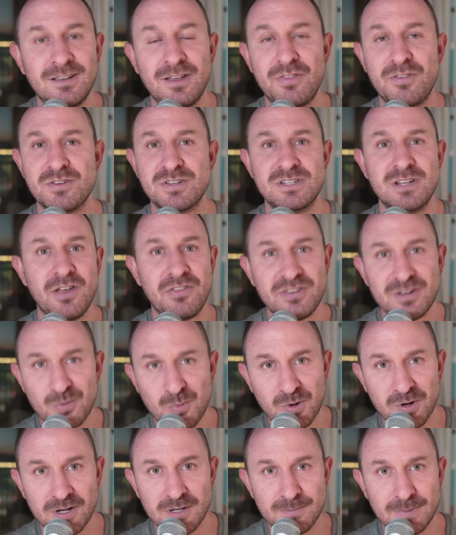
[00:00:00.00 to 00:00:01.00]
There's nothing to
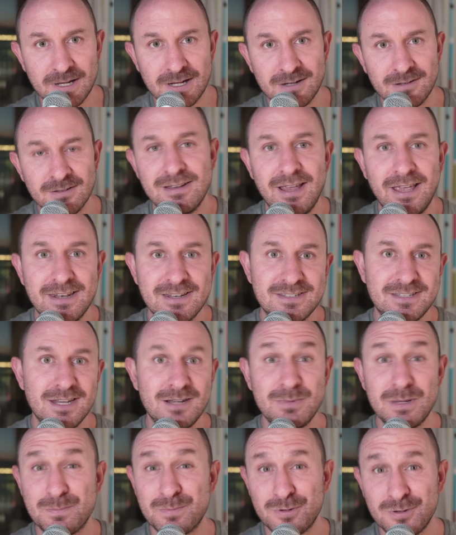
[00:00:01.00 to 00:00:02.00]
worry about. And it's going to
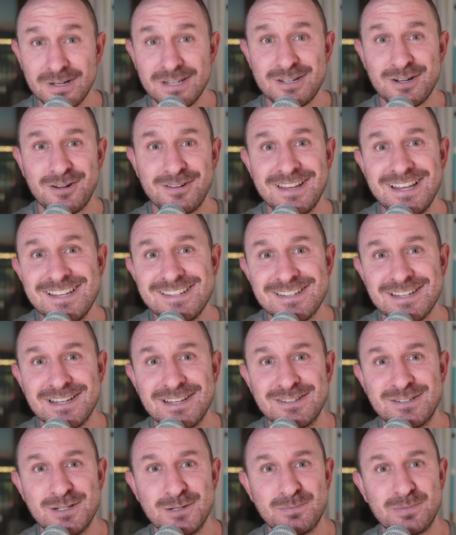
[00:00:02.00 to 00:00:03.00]
be pretty darn easy
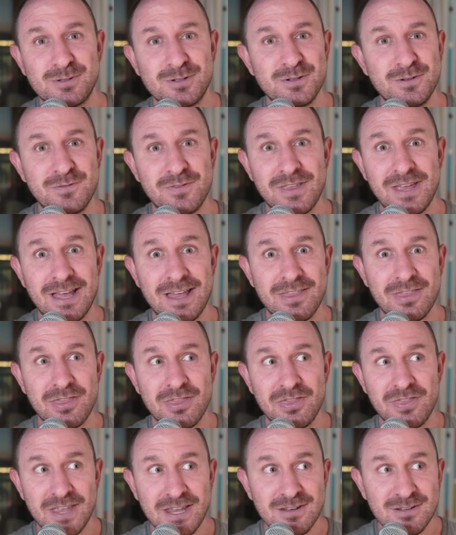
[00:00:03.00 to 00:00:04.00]
to prove that
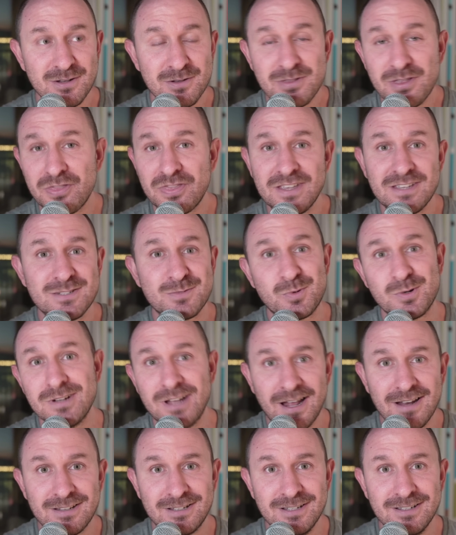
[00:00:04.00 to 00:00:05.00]
they knew that things were
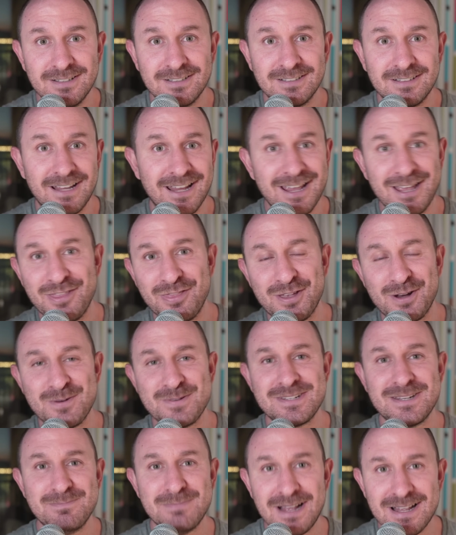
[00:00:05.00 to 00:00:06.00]
not good and there
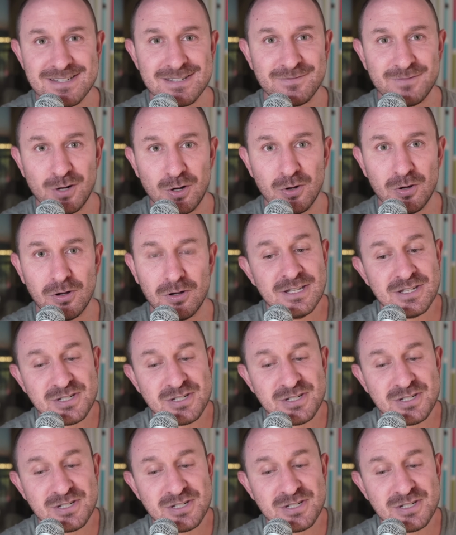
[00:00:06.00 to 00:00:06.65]
was a massive hole.